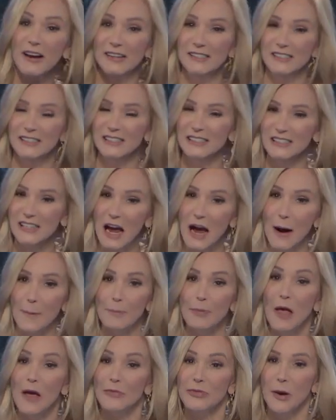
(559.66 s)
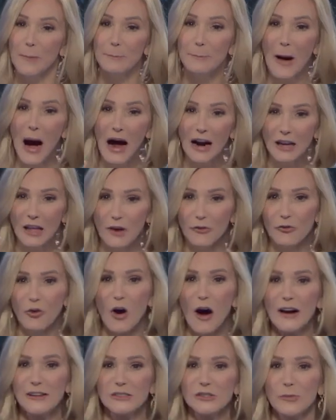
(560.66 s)
to stop the body of
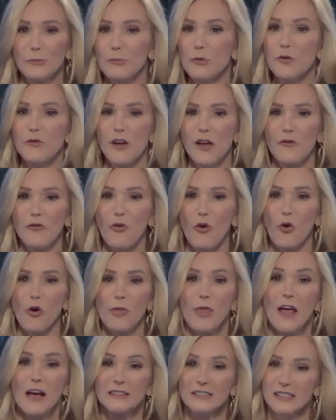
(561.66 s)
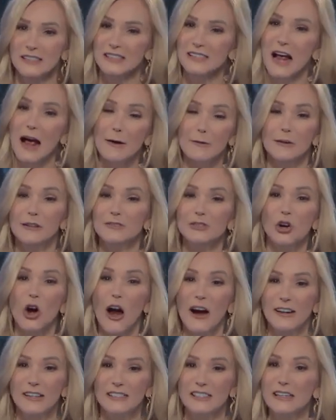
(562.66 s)
Christ from moving forth, to stop,
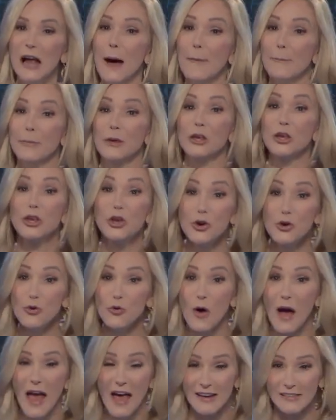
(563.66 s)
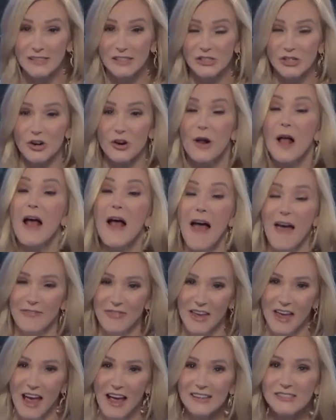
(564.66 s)
try to stop you, Esther, and
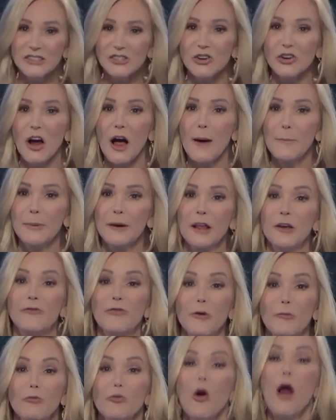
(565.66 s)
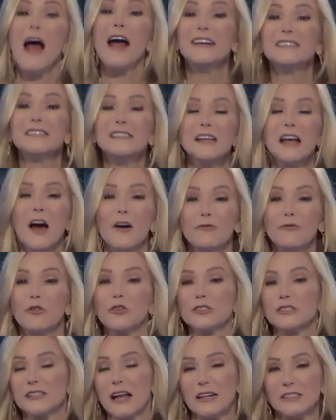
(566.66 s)
the Esther company from rising up
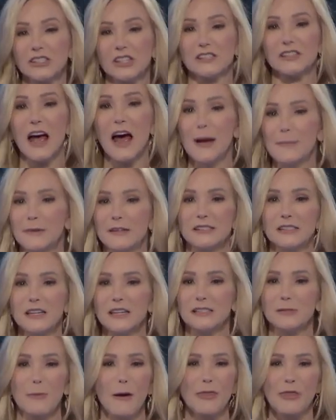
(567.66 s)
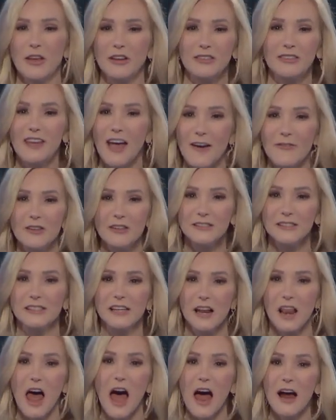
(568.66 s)
for such a time as this. But the devil is
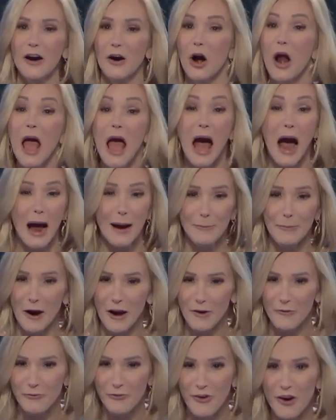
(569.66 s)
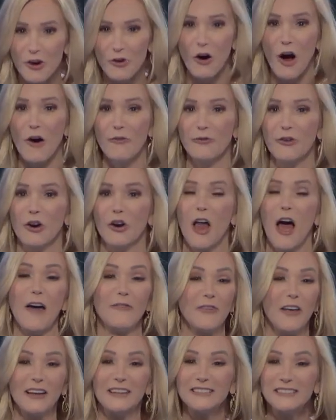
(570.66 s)
a liar. I break fear off your
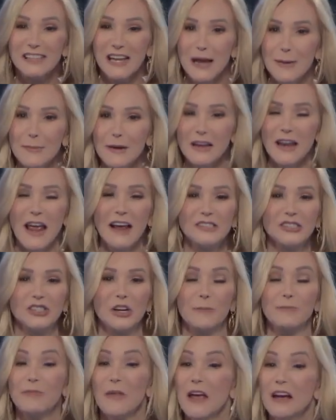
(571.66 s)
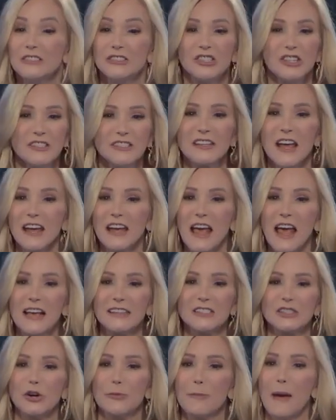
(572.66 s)
life, intimidation. Just like
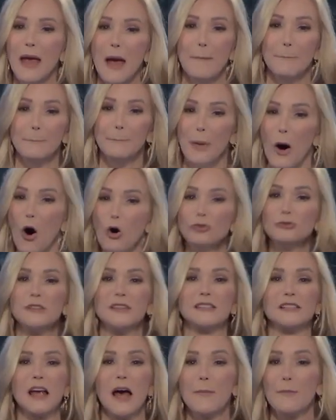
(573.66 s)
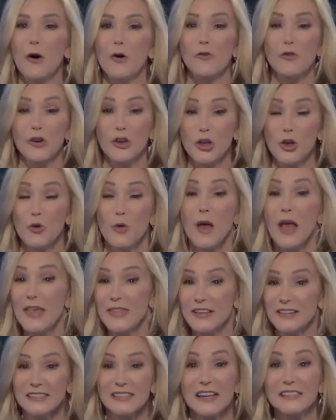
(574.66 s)
Esther, may a boldness come over you
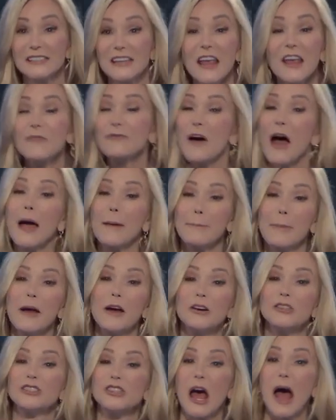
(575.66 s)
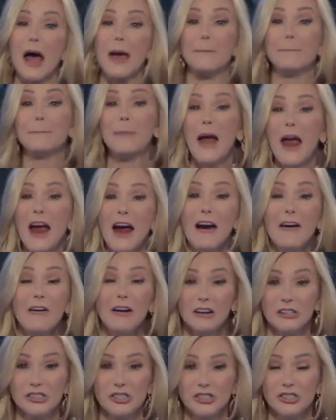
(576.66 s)
that says, if I perish, I
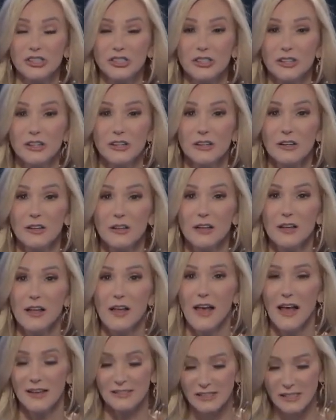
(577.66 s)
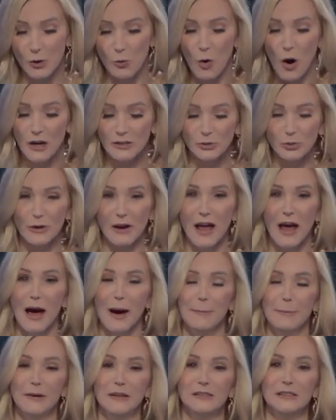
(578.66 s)
perish. And so watch what
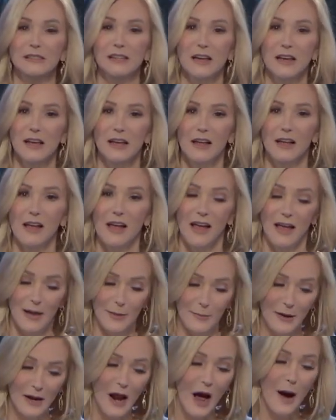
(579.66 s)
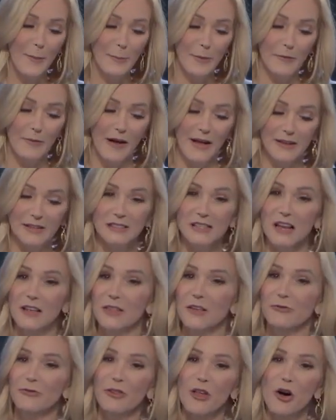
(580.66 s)
happens. Haman operates in
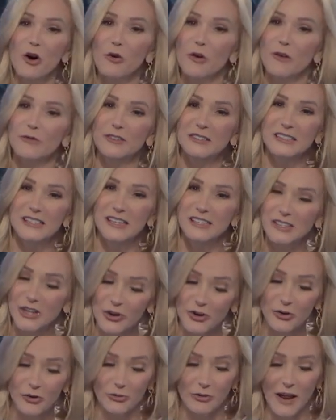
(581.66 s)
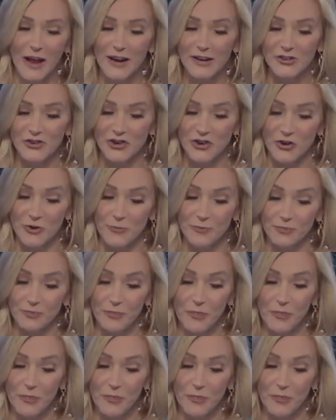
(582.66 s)
the flow of his eternal nature.